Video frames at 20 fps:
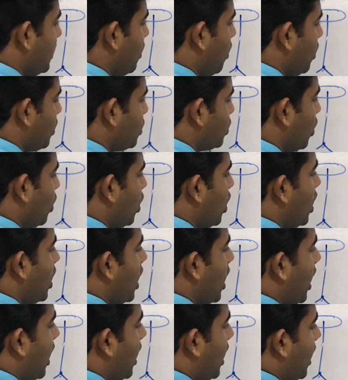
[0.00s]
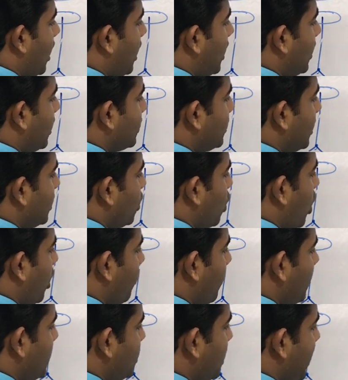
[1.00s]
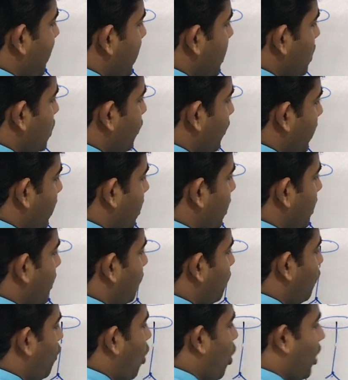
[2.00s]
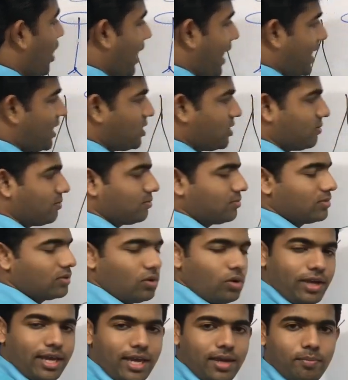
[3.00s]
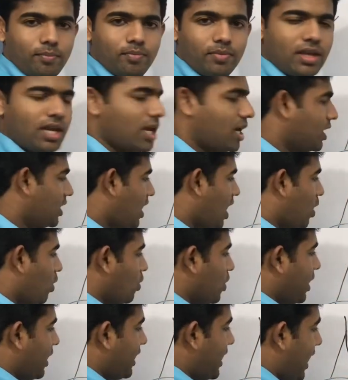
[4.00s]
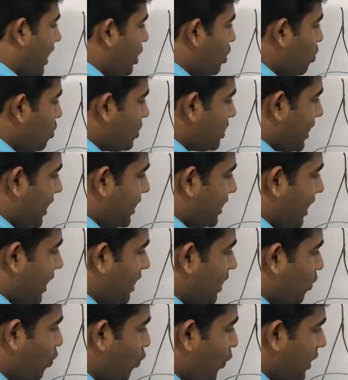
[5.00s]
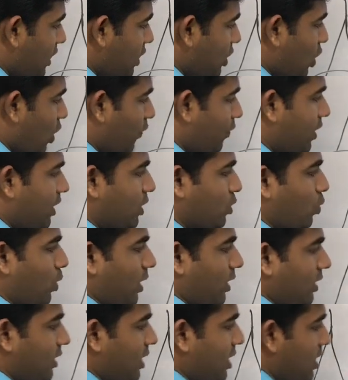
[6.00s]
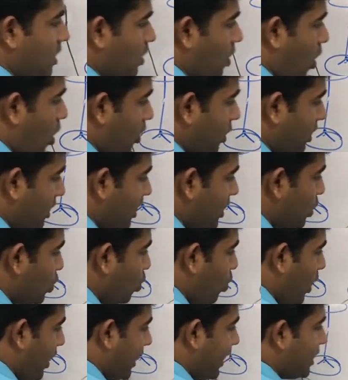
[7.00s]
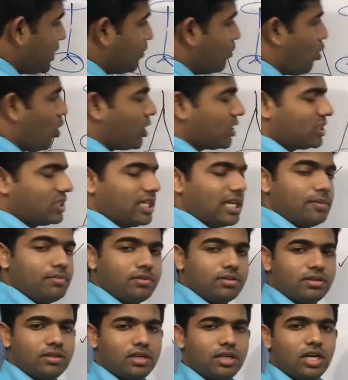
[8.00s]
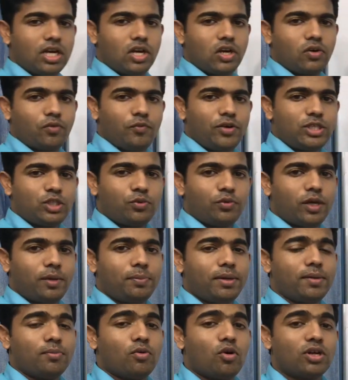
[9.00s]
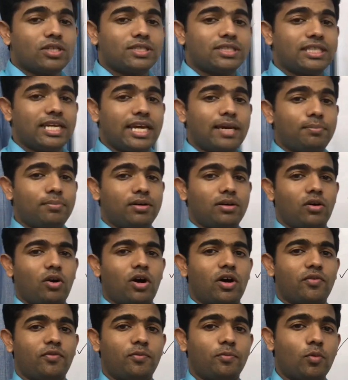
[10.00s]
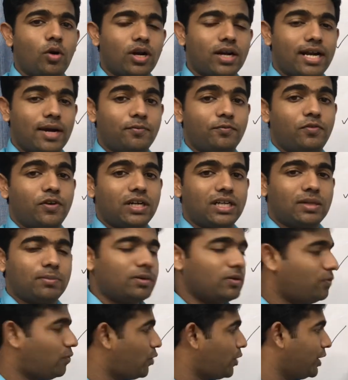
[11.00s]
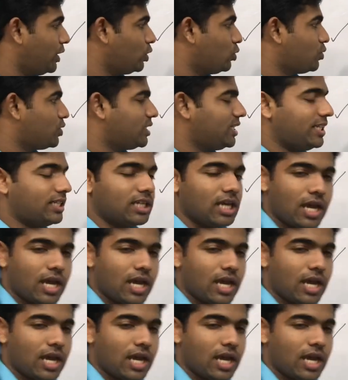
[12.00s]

also uh, the normal chairs with uh, four legs. Okay. Now, can you say that which of this one, this or this one is more stable? which will be more stable or more comfortable for you to sit